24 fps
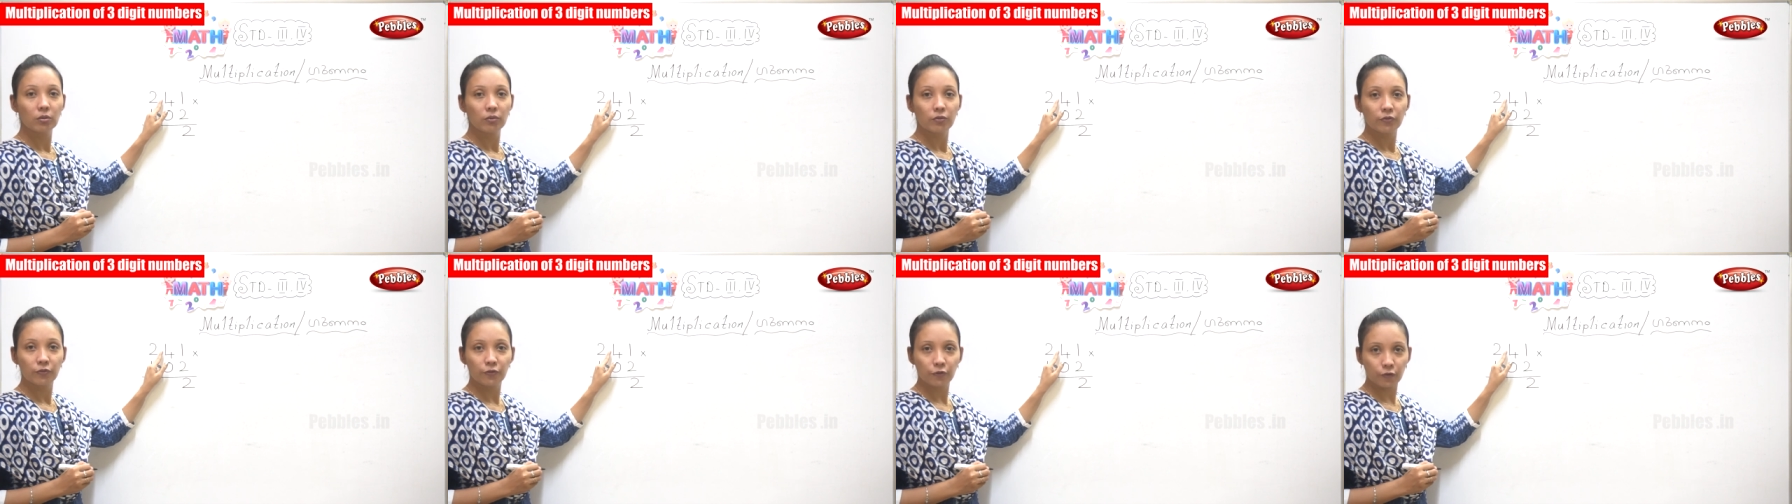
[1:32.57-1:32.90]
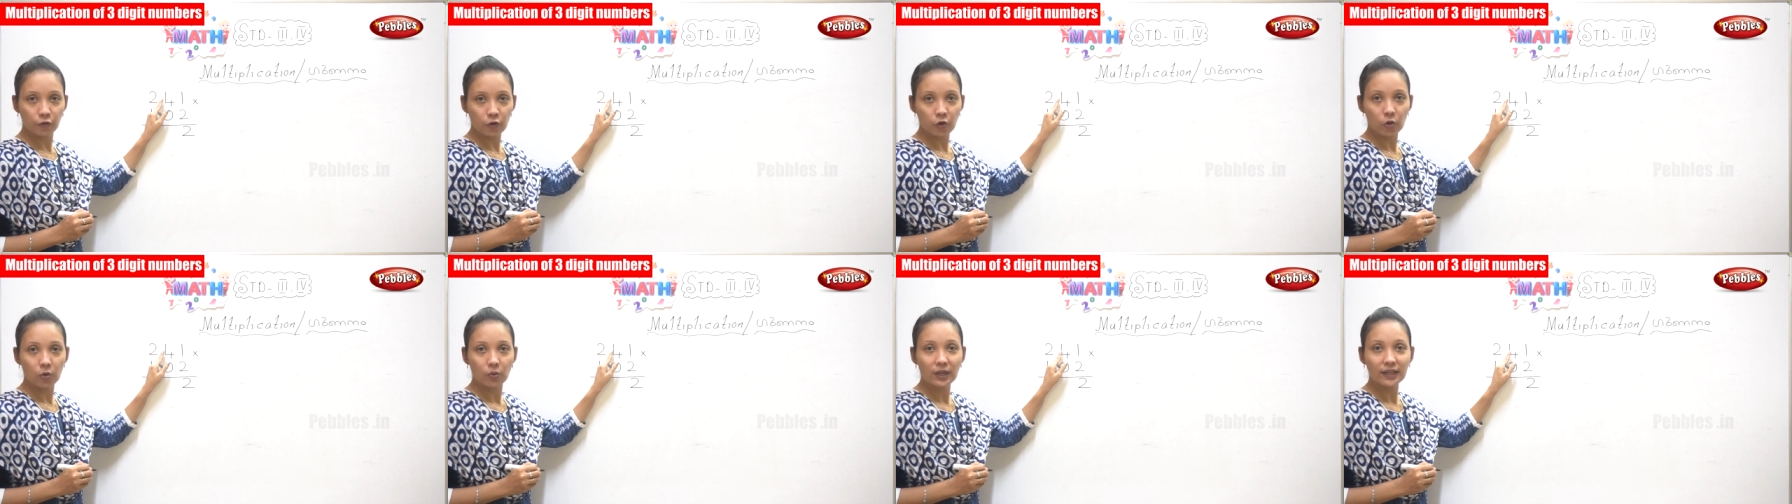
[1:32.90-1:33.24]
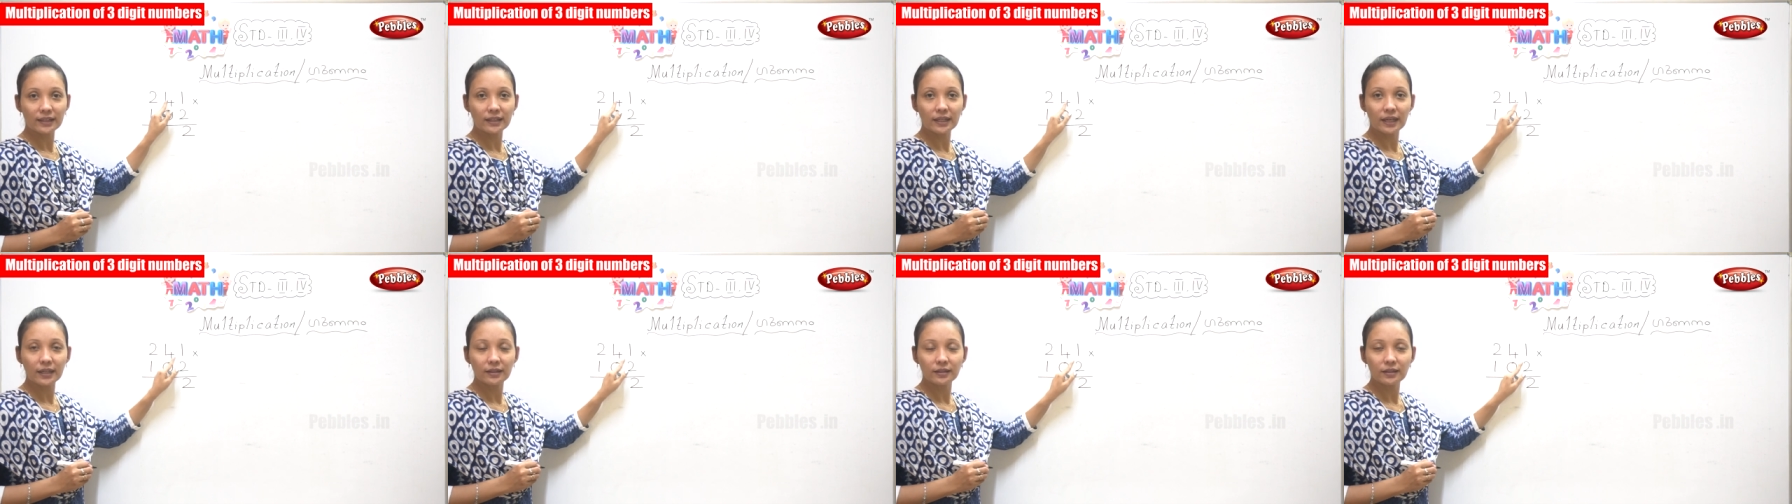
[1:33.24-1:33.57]
4,
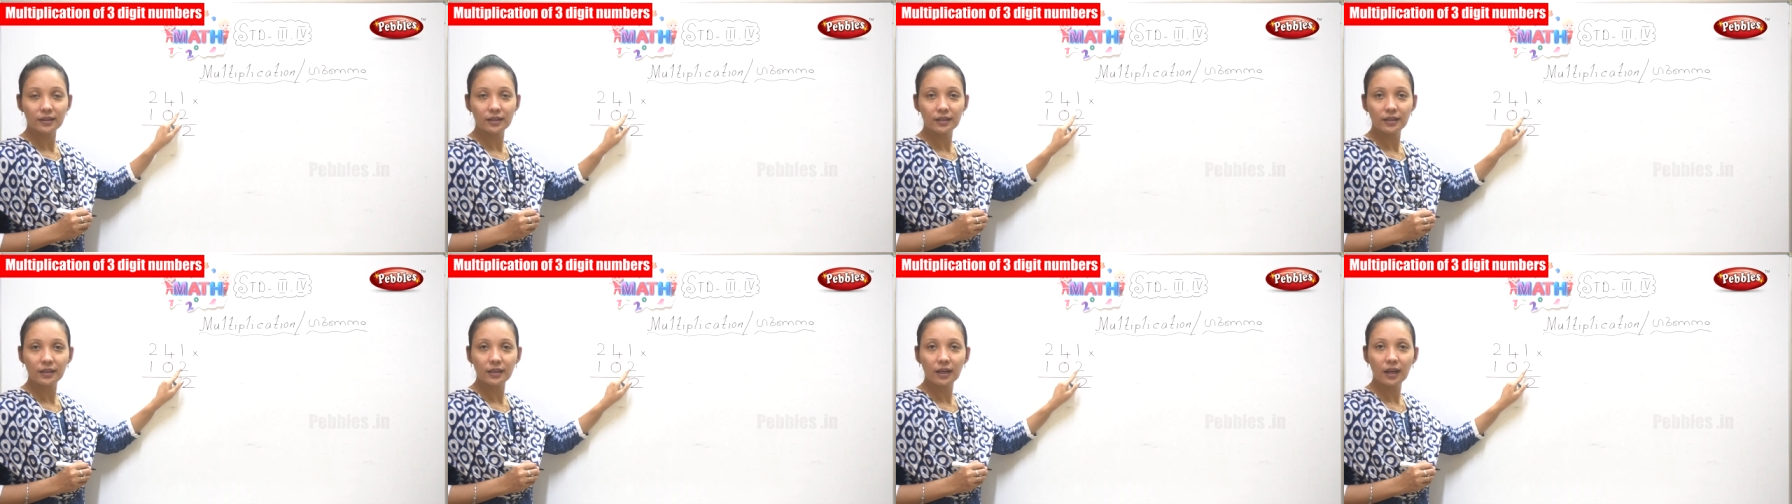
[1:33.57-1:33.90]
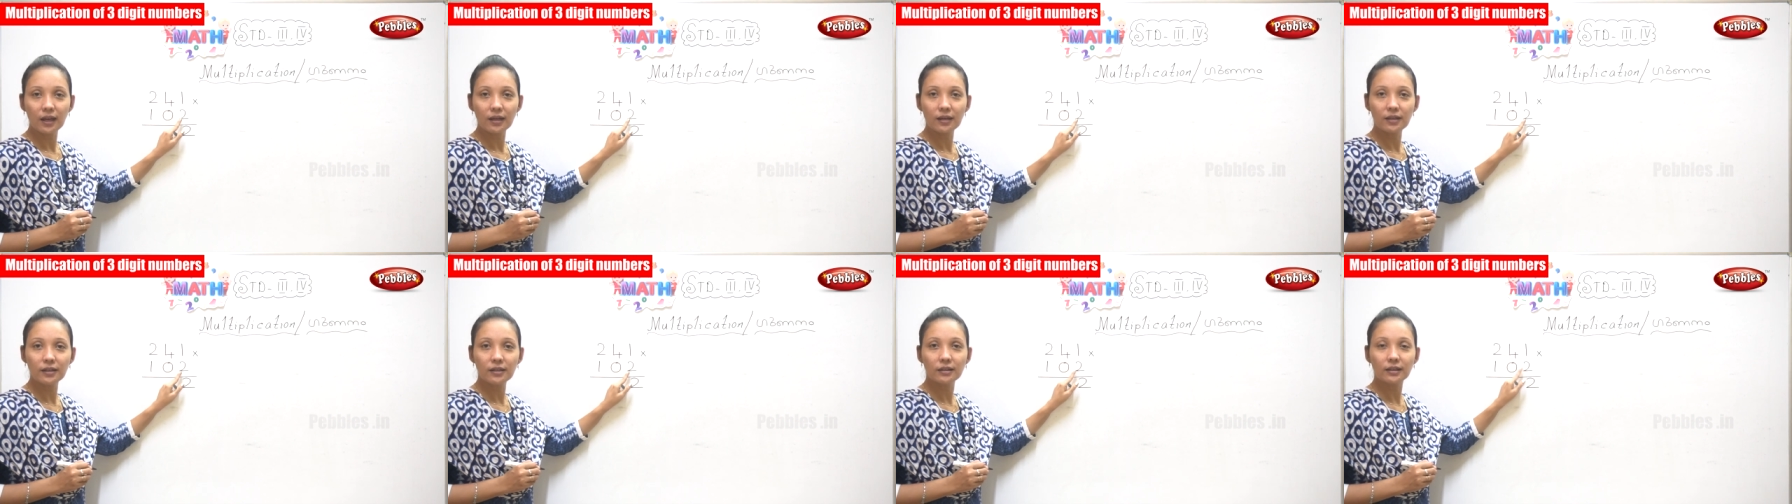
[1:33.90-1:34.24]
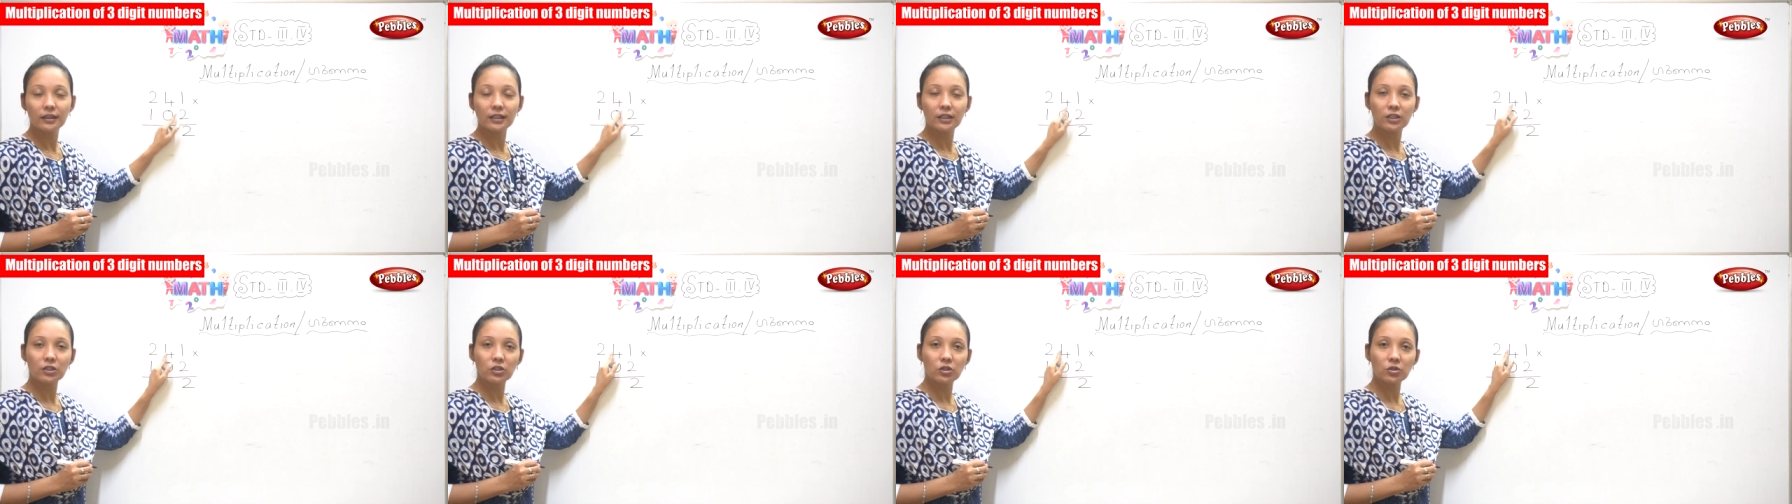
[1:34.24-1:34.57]
that is
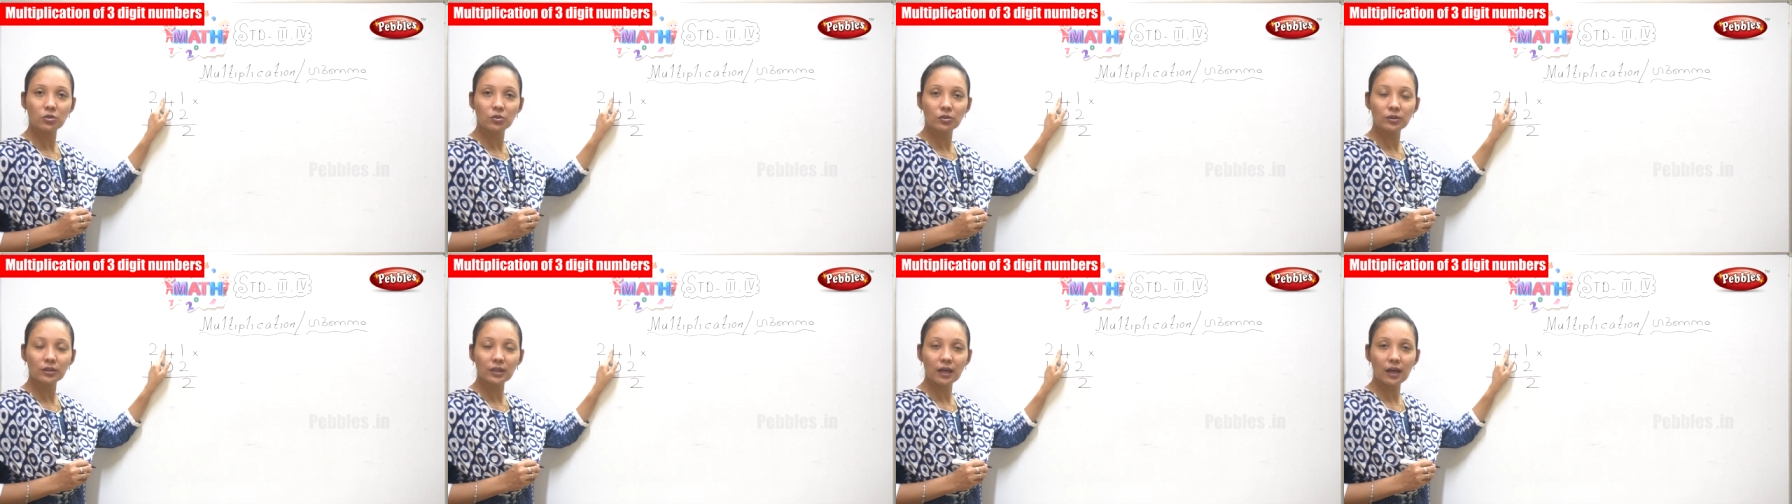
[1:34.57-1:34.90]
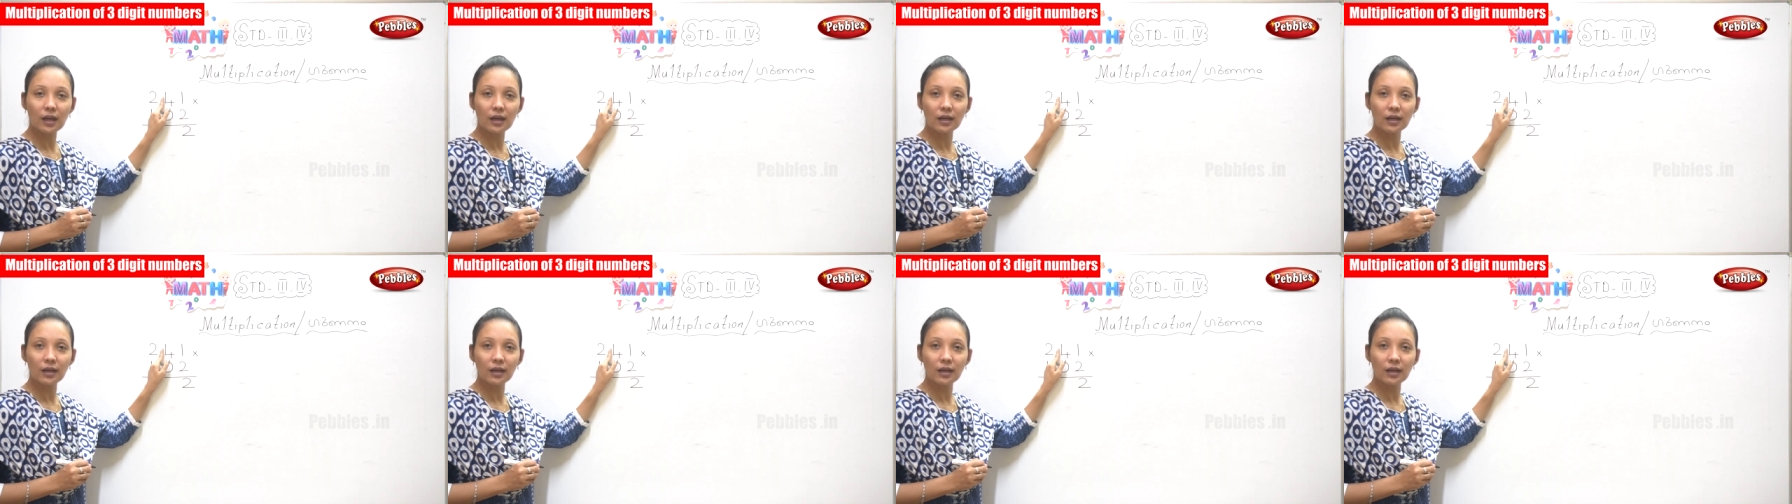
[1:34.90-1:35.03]
2 into 4,